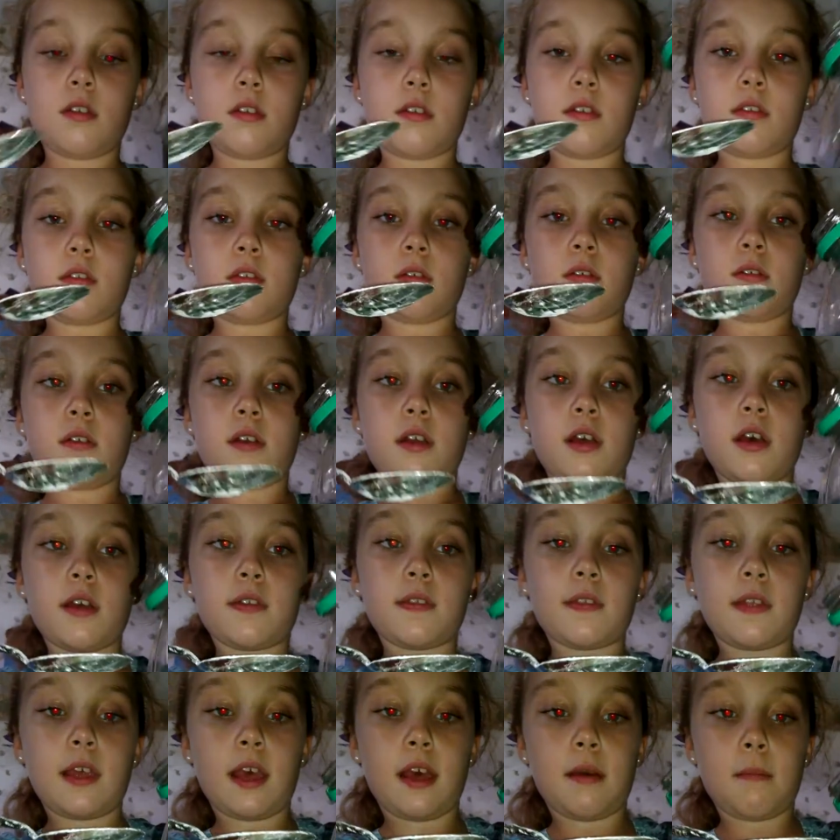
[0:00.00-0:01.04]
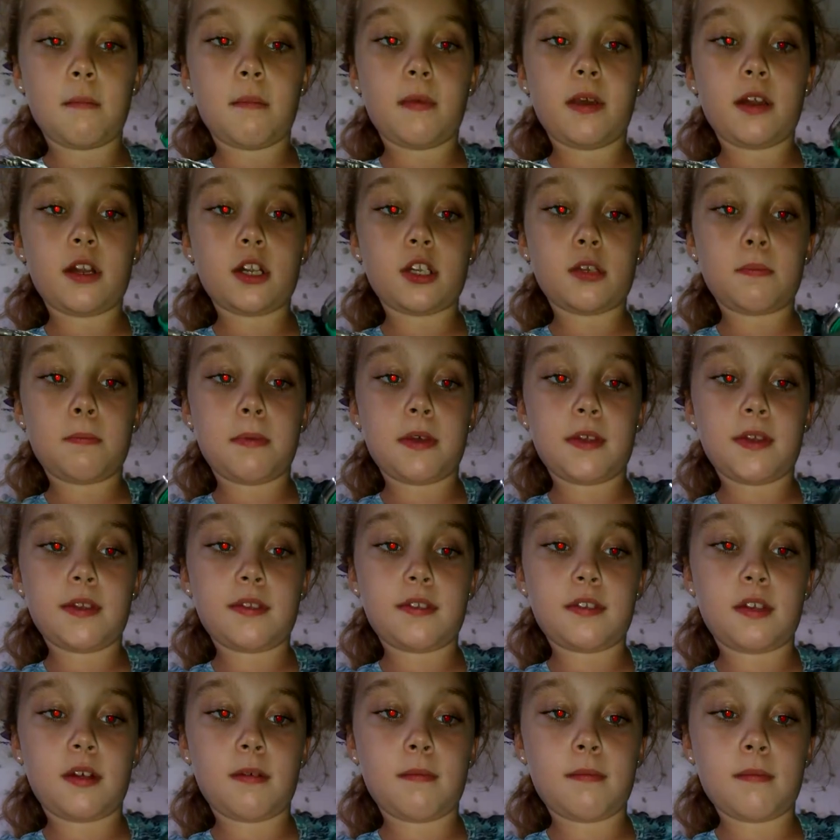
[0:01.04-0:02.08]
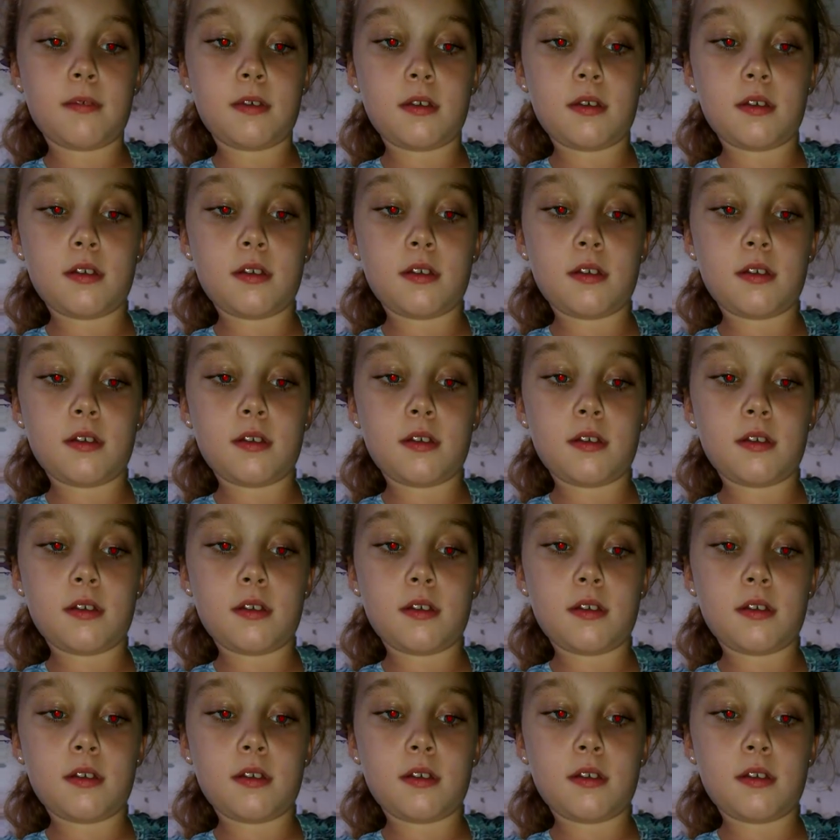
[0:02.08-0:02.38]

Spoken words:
So not that much, but some.